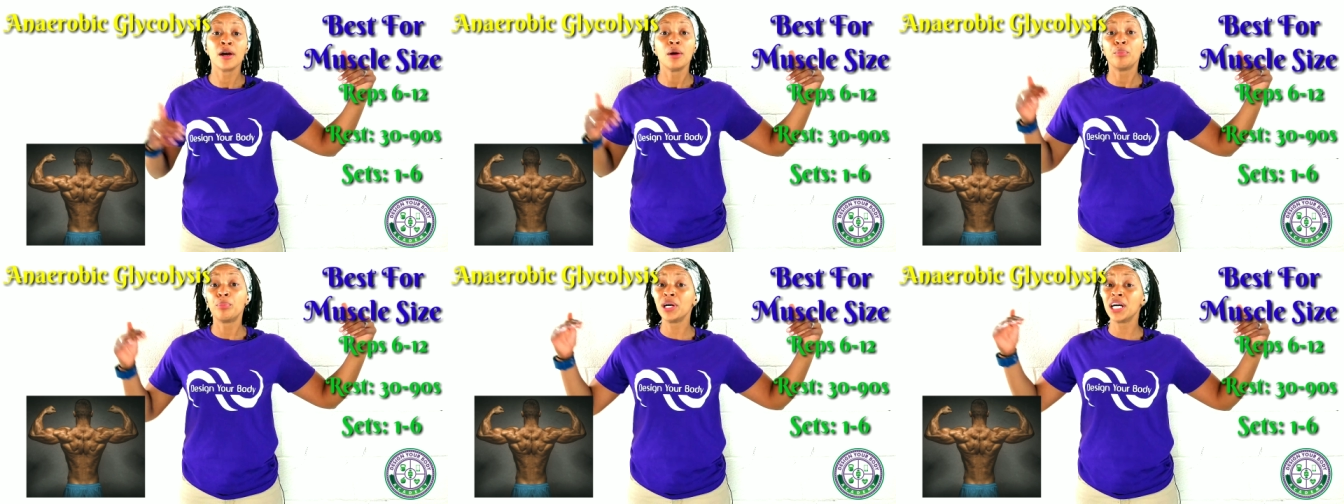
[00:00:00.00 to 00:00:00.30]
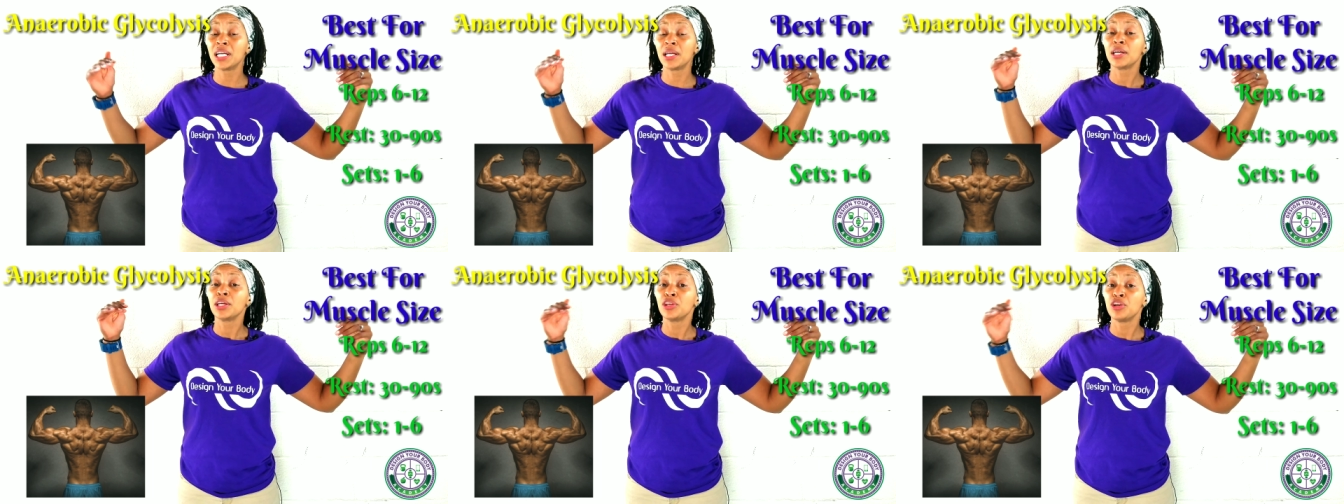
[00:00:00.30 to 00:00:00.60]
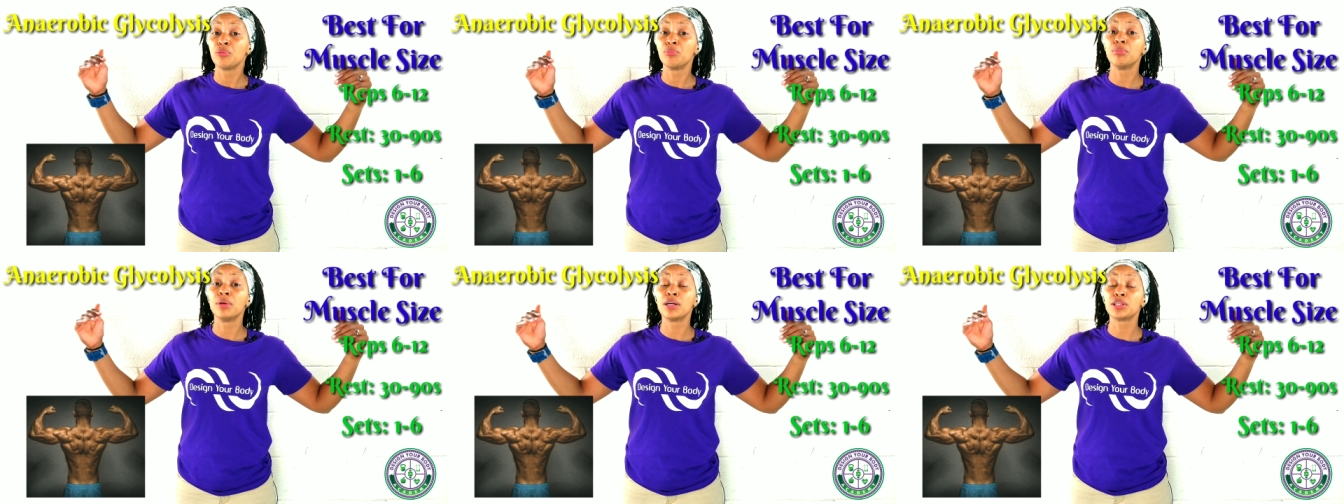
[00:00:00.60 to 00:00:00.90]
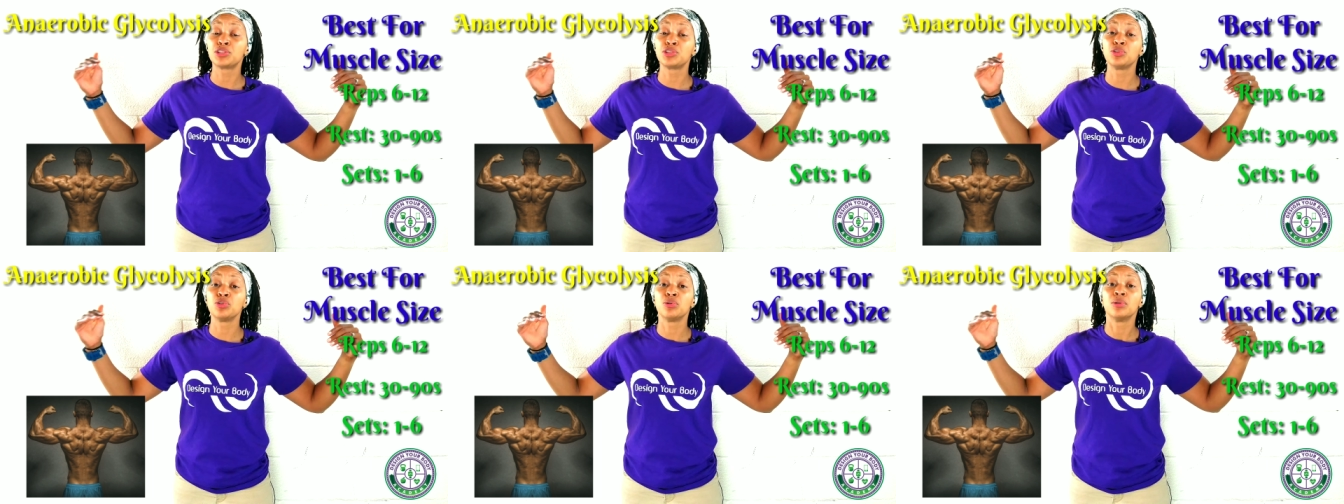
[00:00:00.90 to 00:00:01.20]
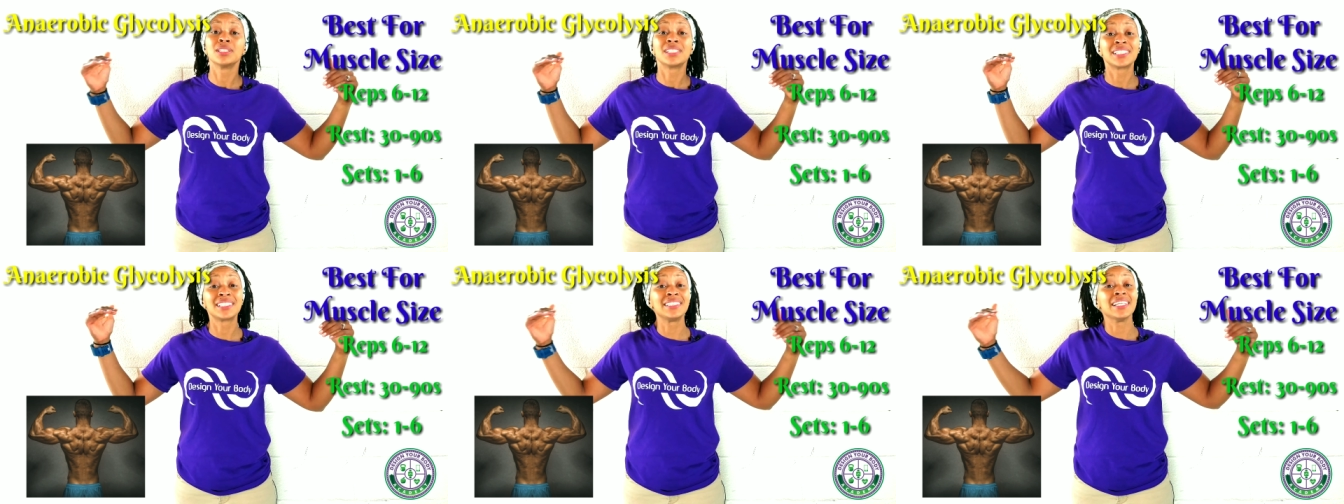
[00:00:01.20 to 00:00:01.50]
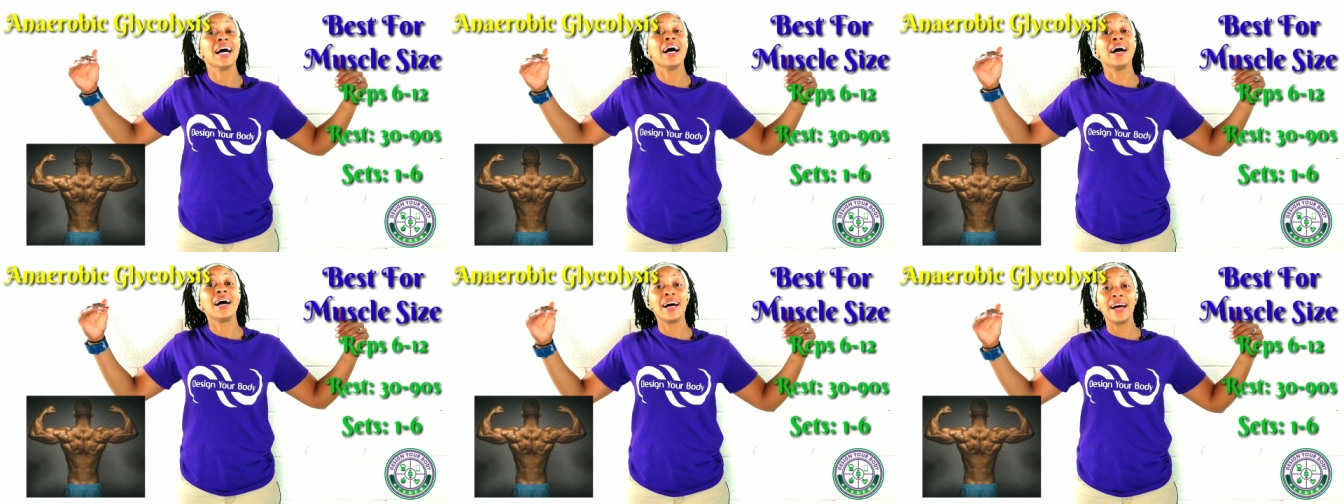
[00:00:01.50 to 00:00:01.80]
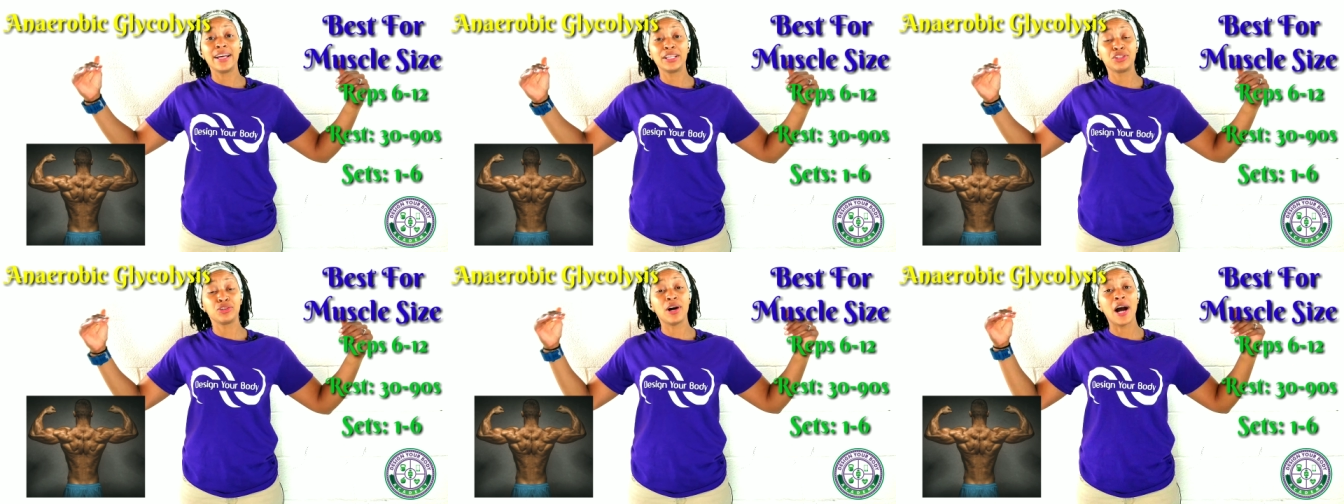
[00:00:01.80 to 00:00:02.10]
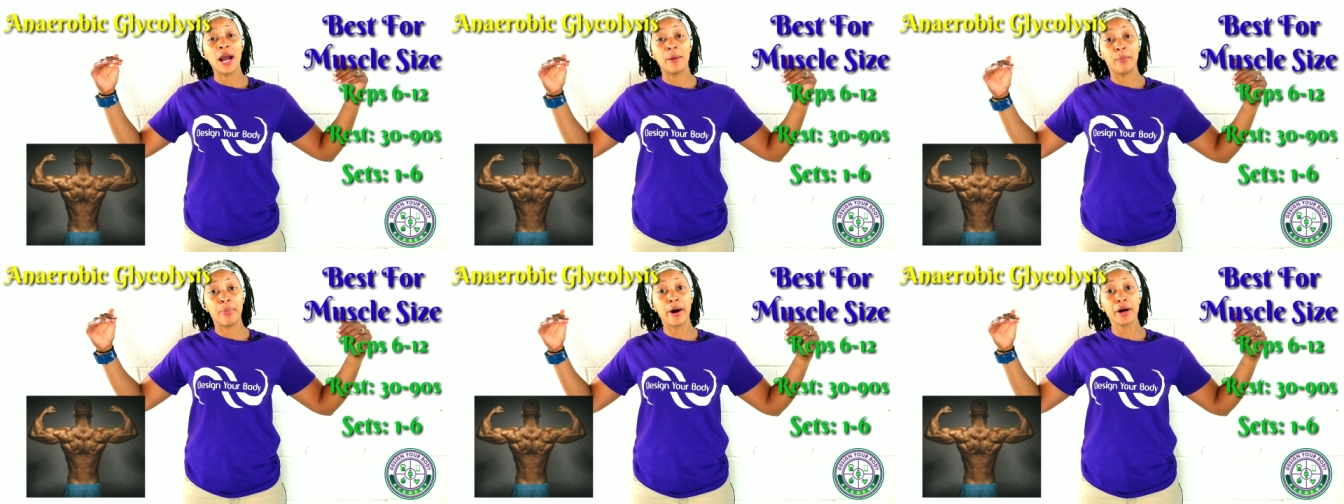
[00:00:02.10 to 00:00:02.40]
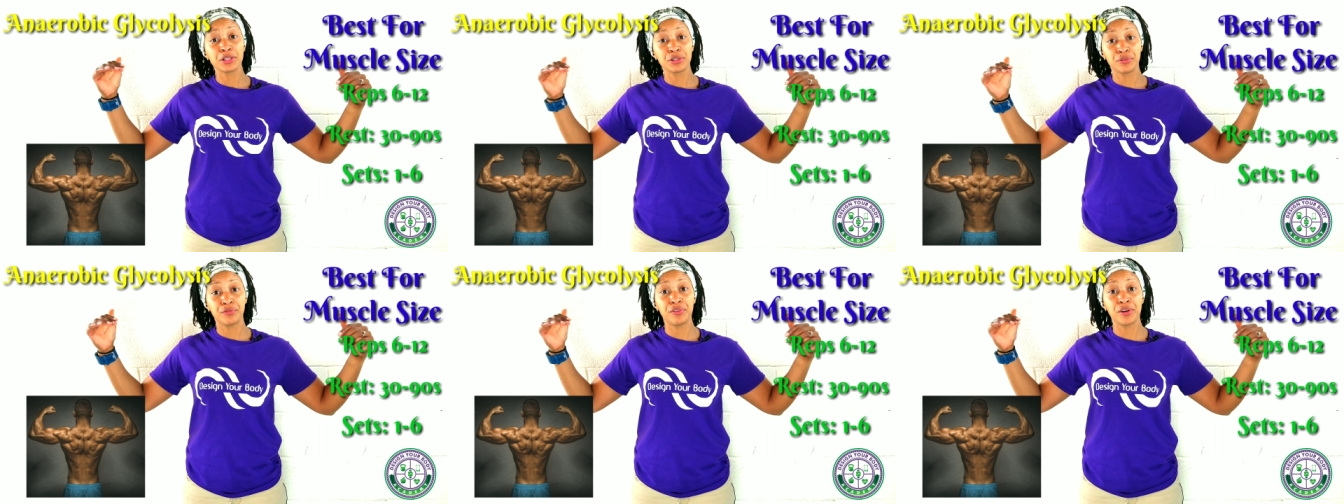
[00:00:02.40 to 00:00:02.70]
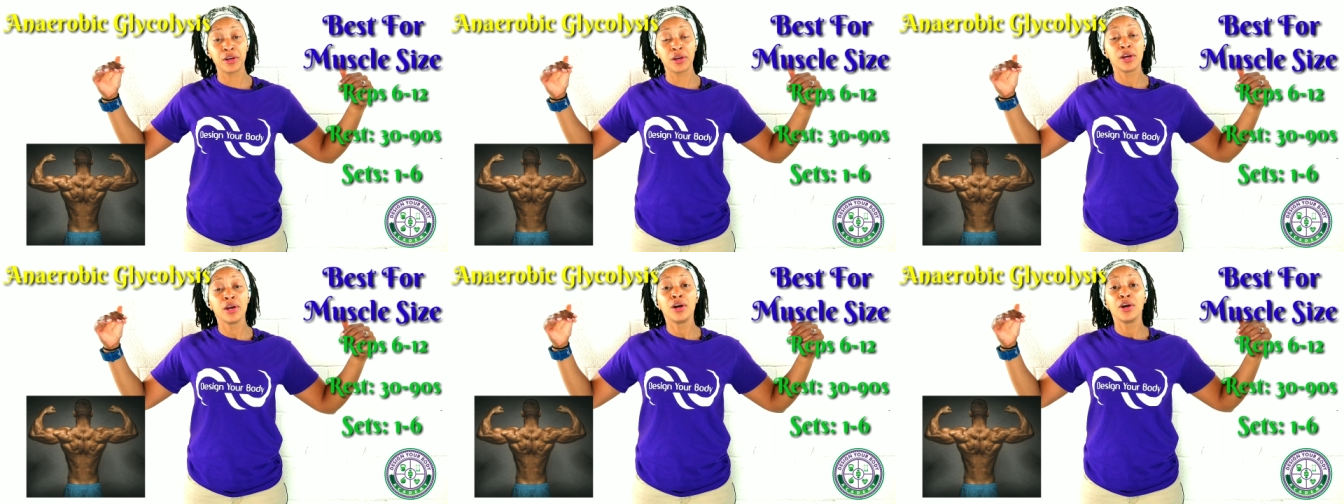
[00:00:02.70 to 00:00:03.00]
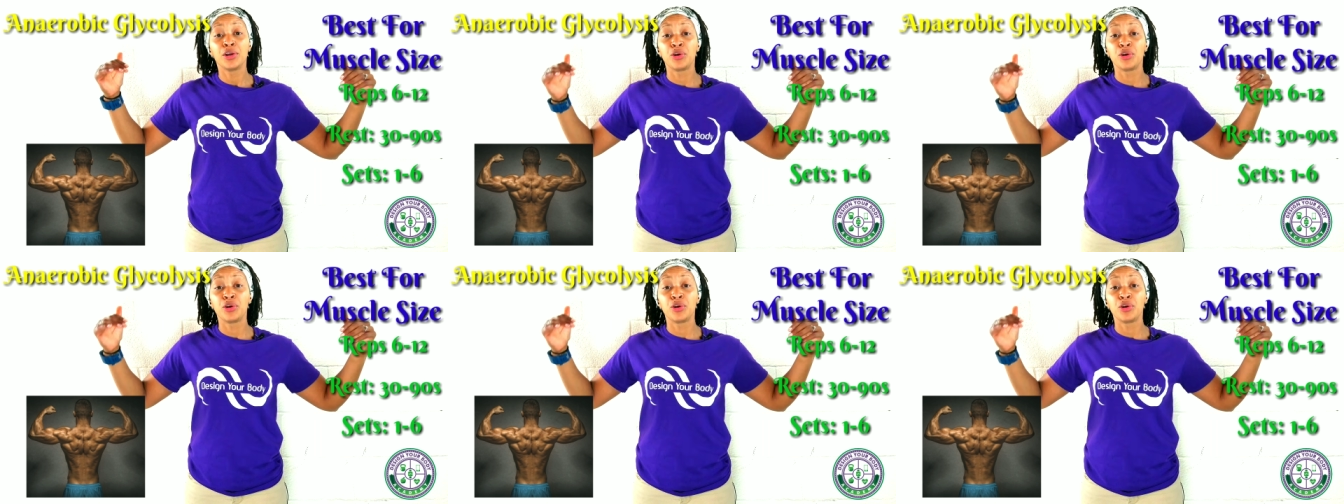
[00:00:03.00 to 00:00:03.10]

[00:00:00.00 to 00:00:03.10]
But your muscle size, your hypertrophy,